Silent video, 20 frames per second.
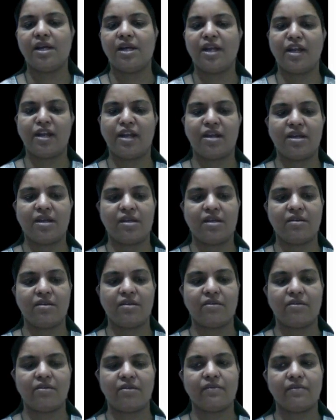
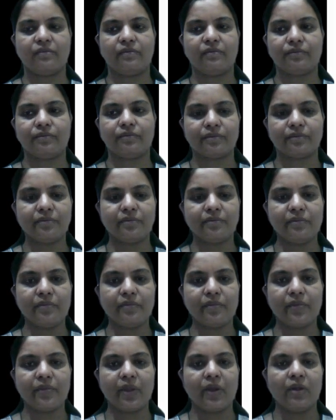indicators.
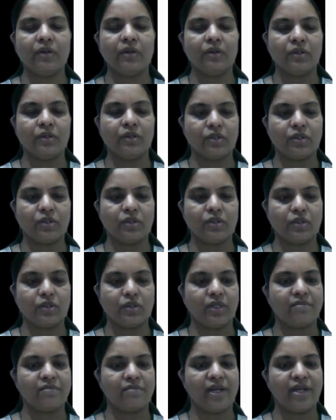So,
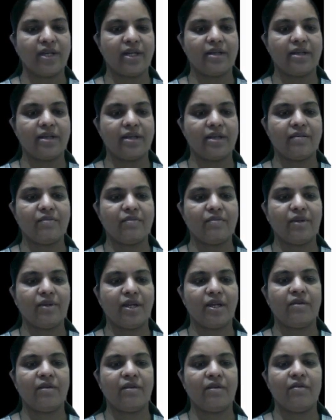here's my GitHub
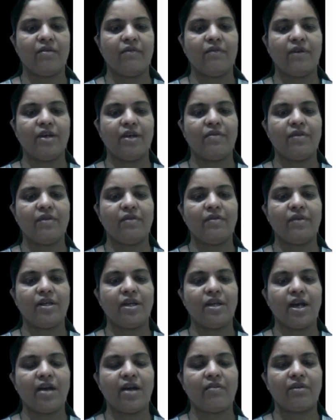link where we will
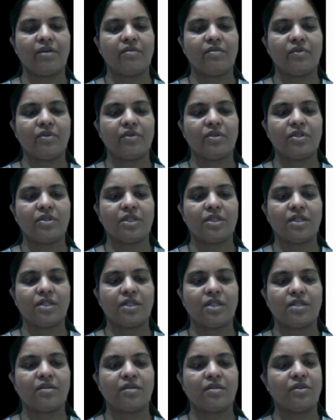have our project.
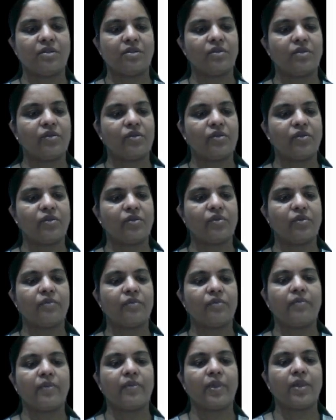So,
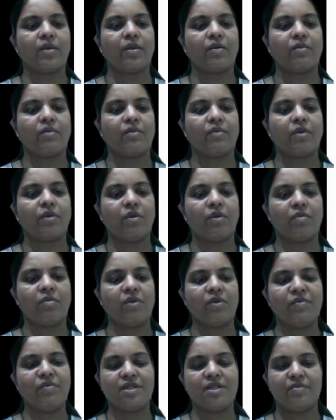problem
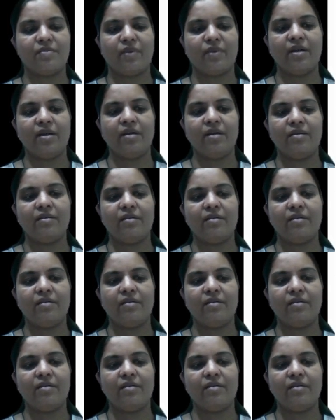statement: